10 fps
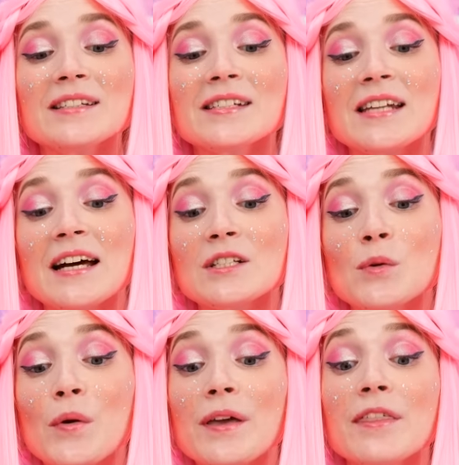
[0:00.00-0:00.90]
We'll
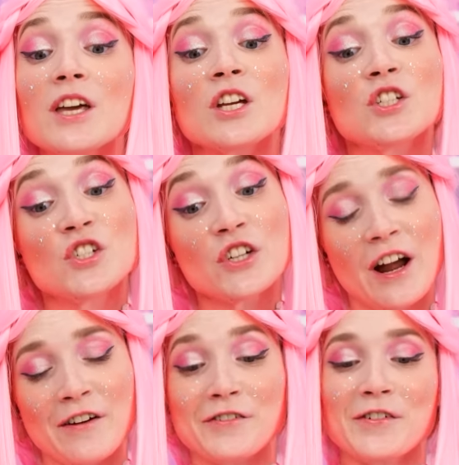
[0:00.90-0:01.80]
start with the
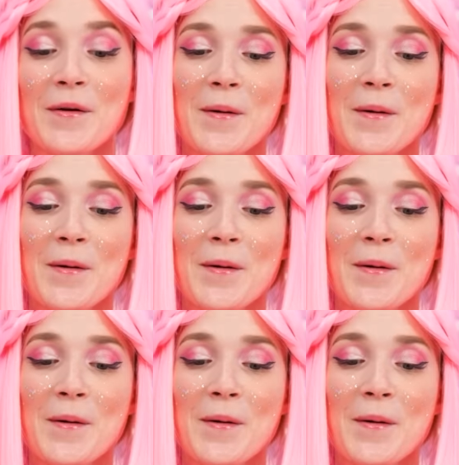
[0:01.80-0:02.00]
giraffe.